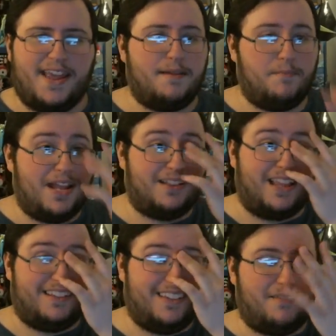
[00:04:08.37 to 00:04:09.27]
It made
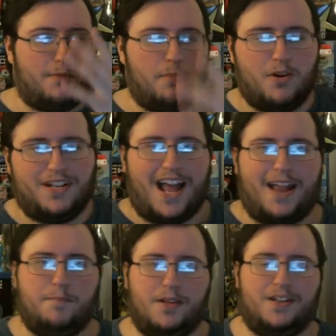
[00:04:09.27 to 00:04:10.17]
like
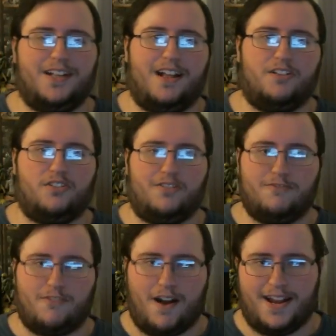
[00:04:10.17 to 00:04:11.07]
$7.9 million on
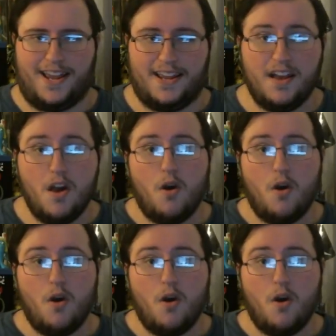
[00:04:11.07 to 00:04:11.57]
Friday,